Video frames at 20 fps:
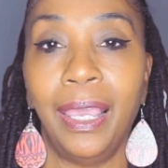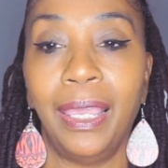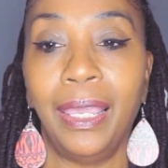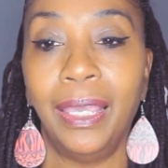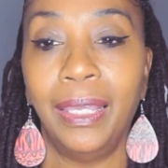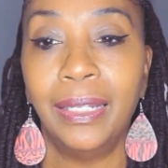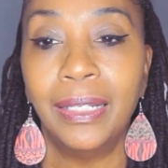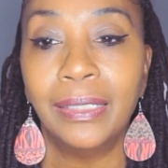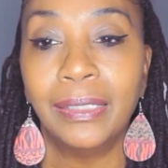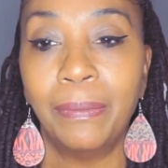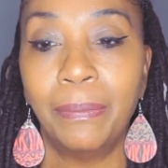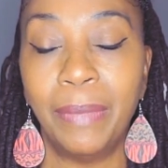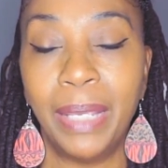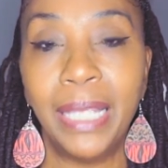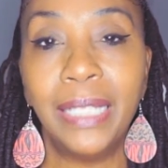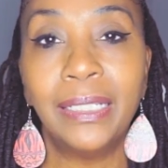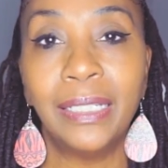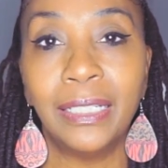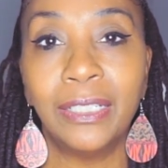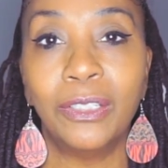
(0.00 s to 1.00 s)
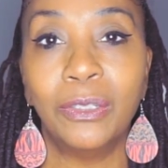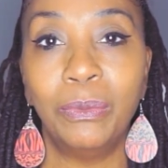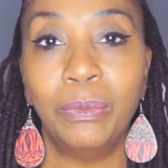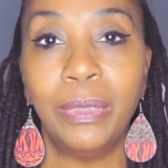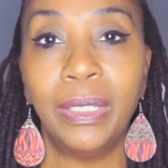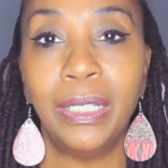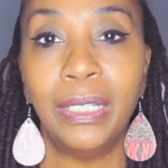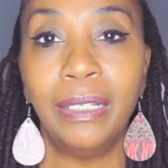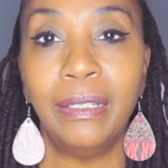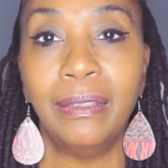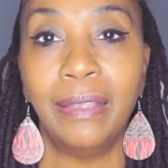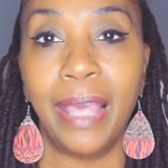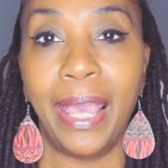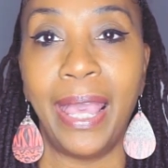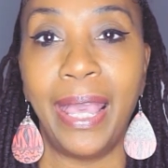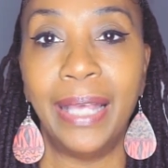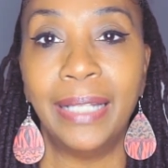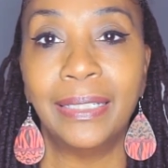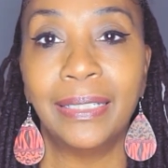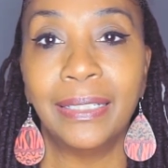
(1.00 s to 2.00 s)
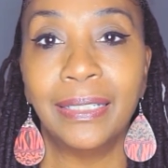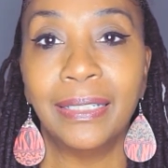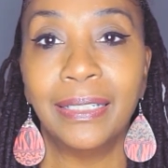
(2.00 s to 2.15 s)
And it's amazing to me that